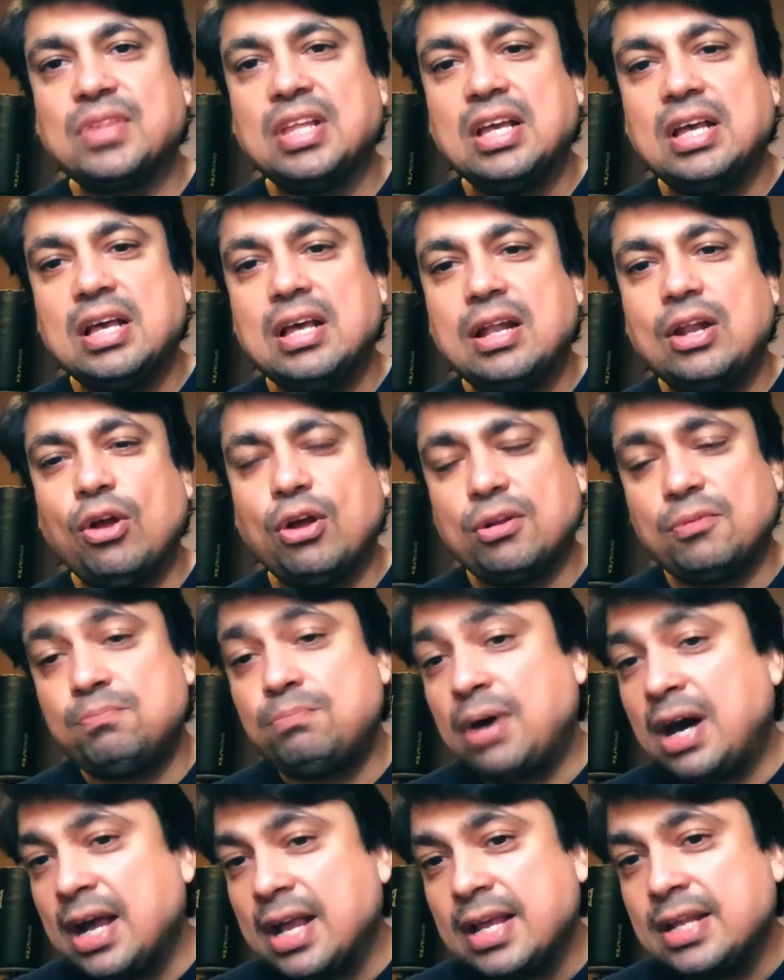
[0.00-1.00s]
lot of
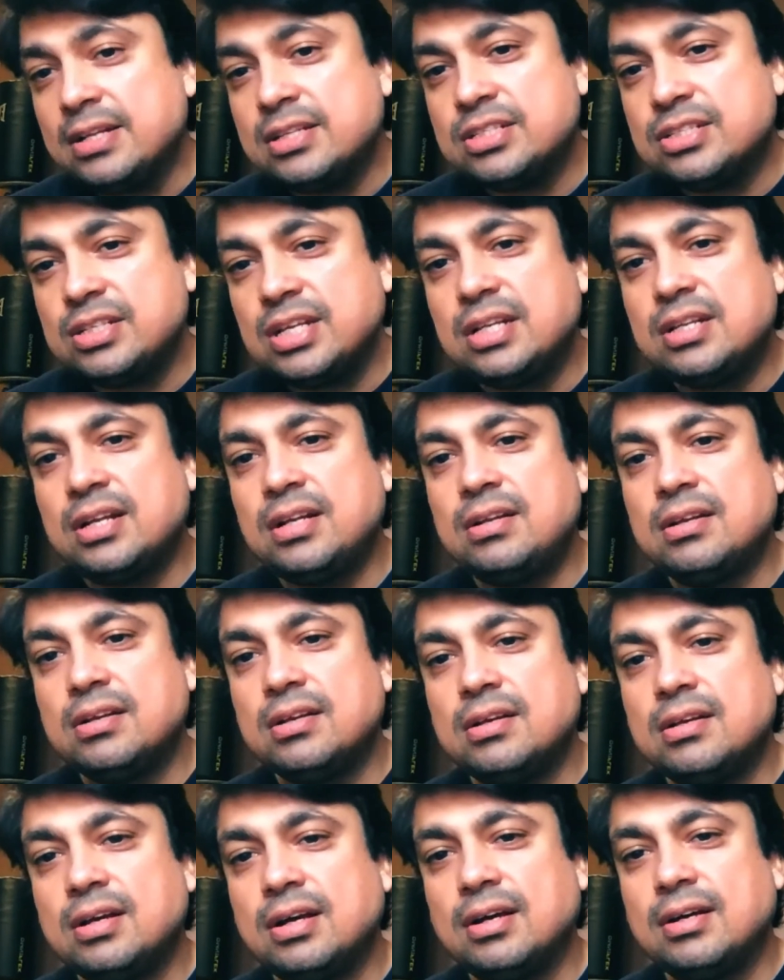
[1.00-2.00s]
buy-in is needed,
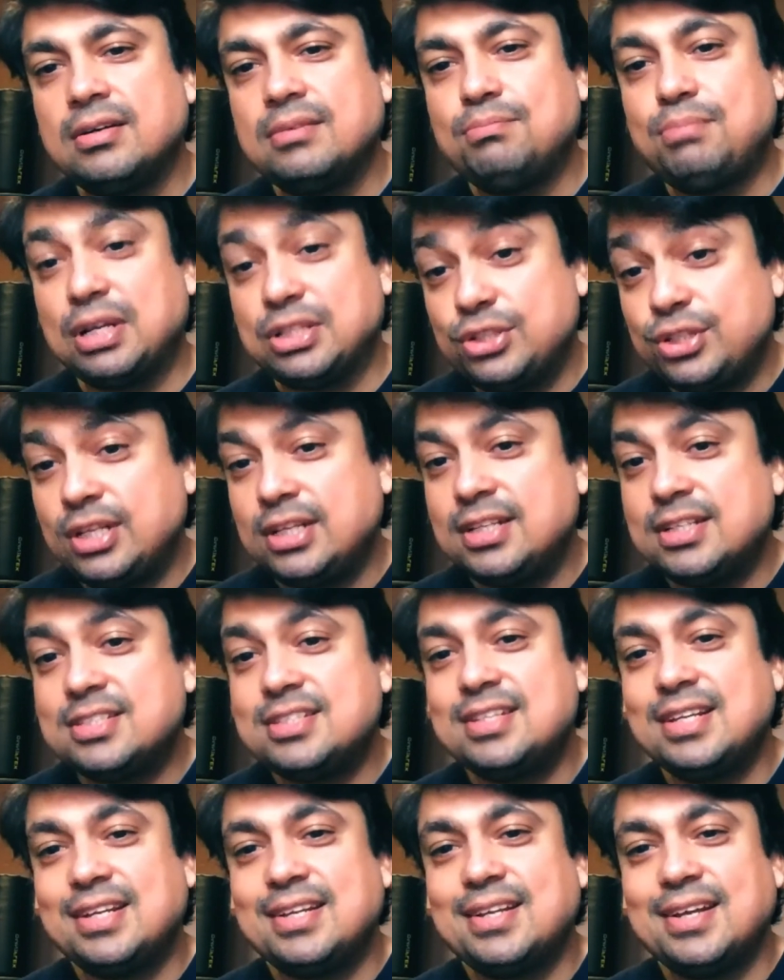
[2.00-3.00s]
budgeting is
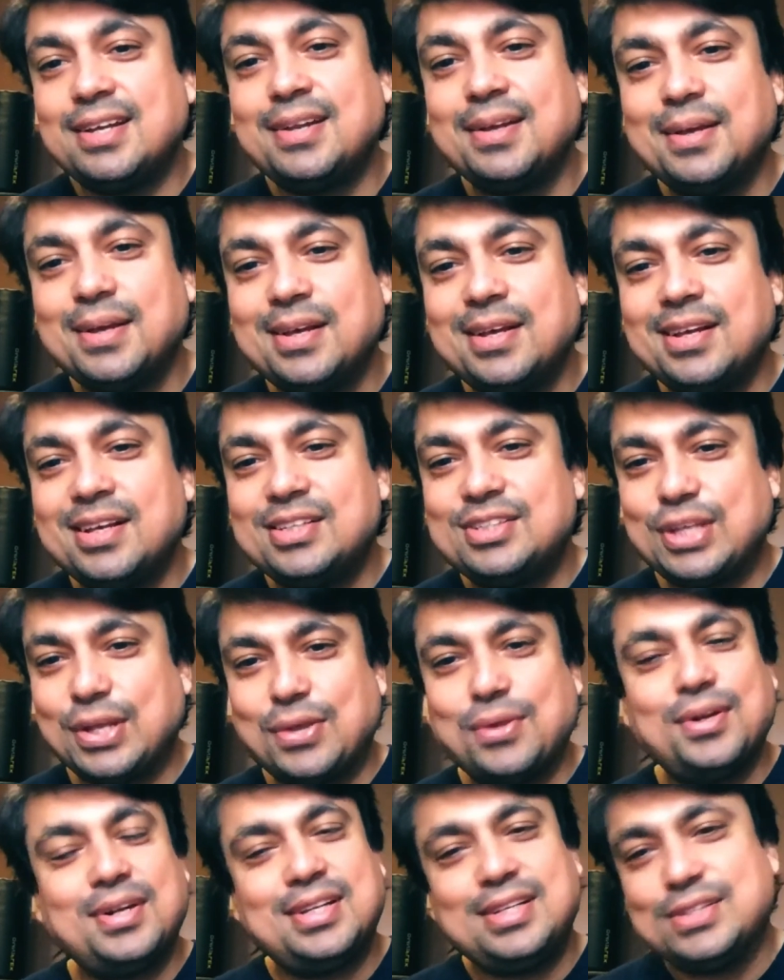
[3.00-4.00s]
needed.
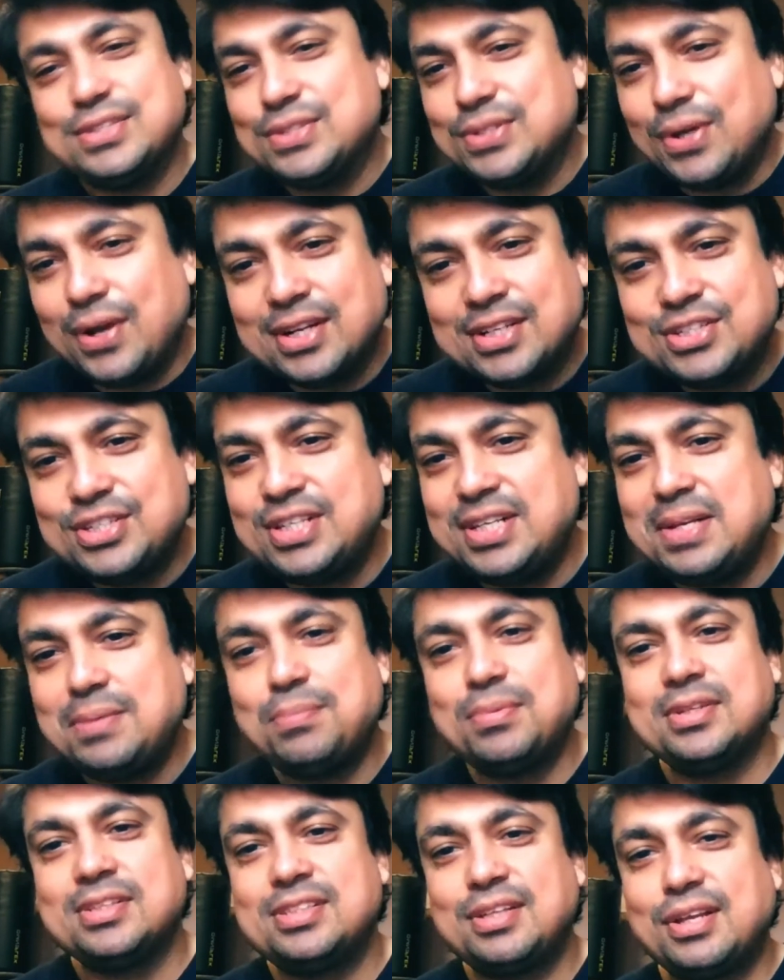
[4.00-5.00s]
Security is not cheap.
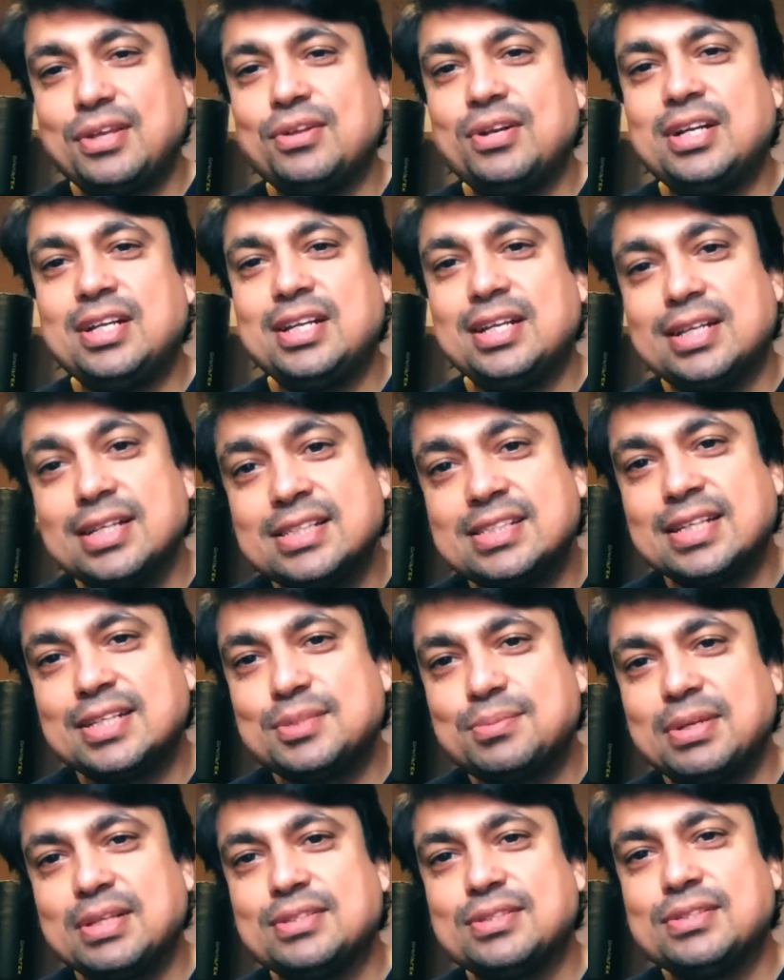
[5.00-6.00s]
Security is
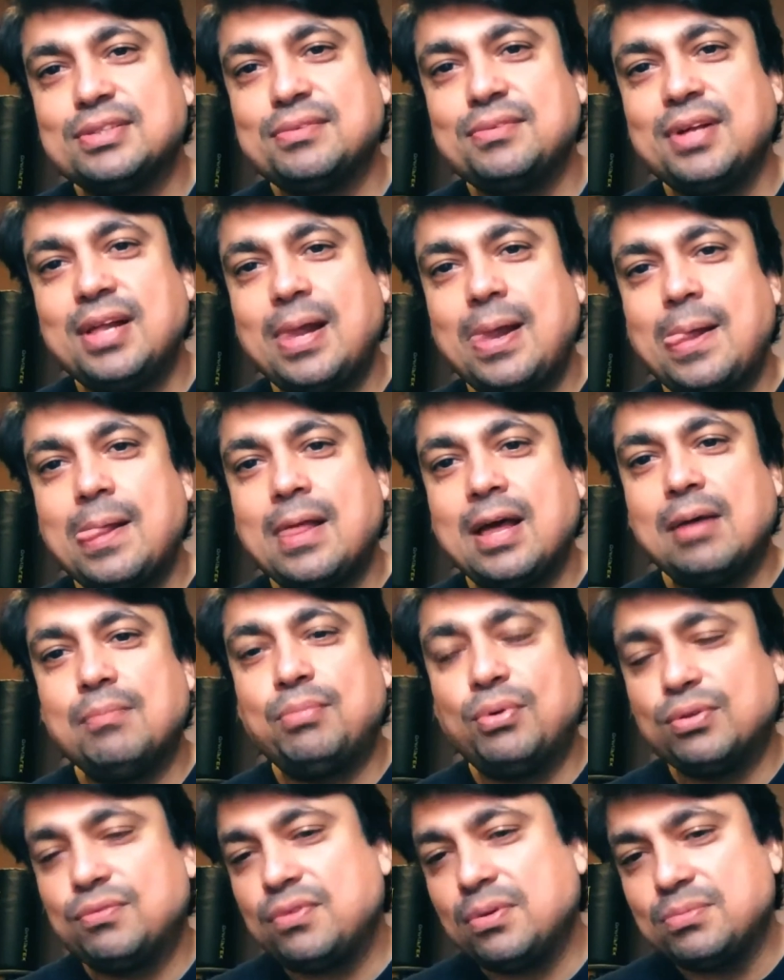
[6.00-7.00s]
expensive,
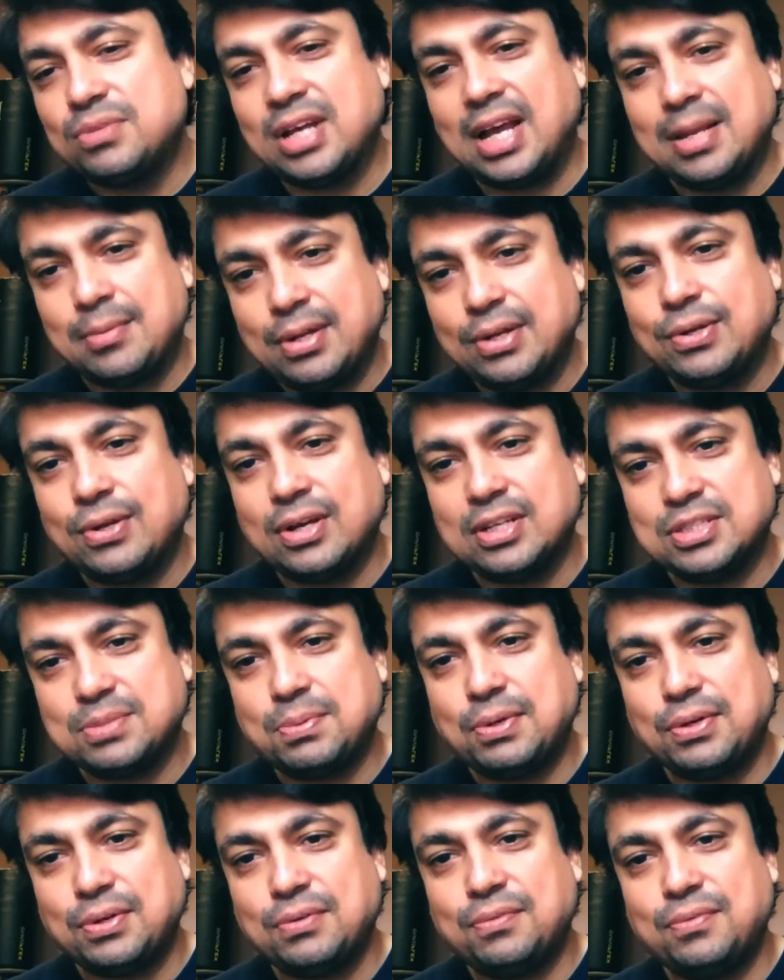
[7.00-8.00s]
both from time and cost
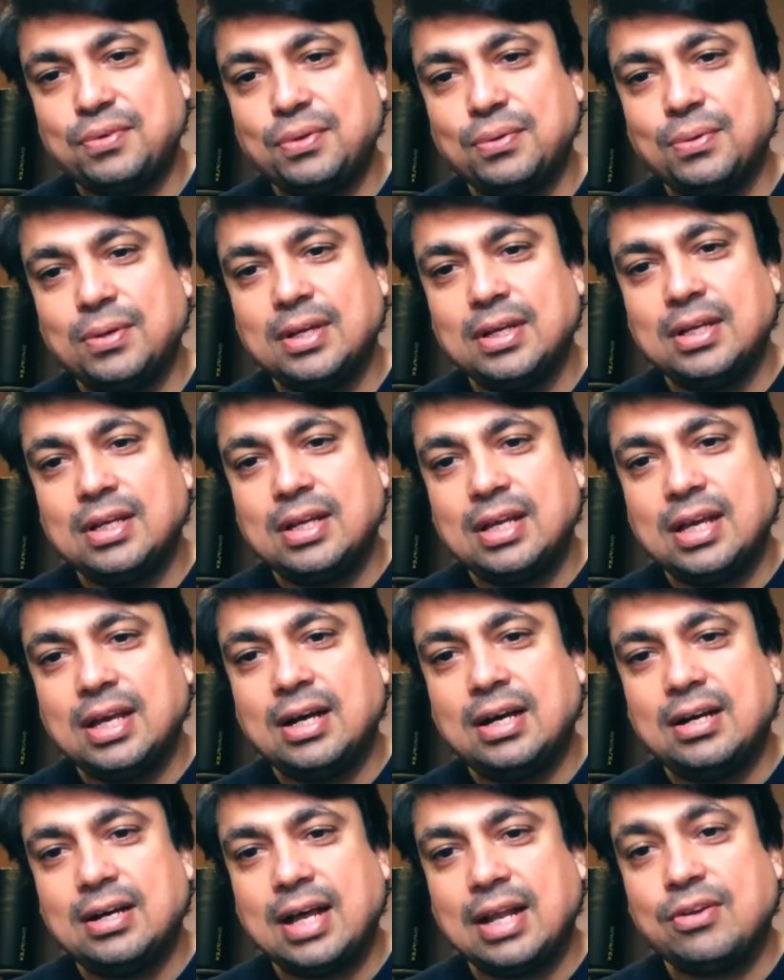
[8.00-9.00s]
point of view,
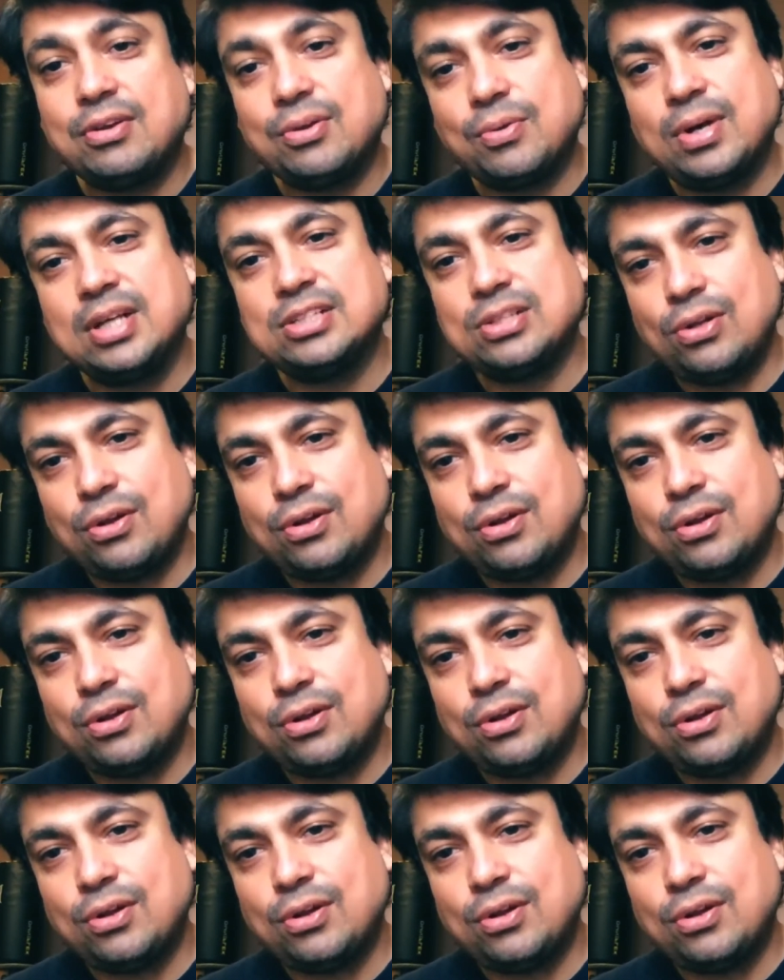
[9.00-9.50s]
and requires a lot of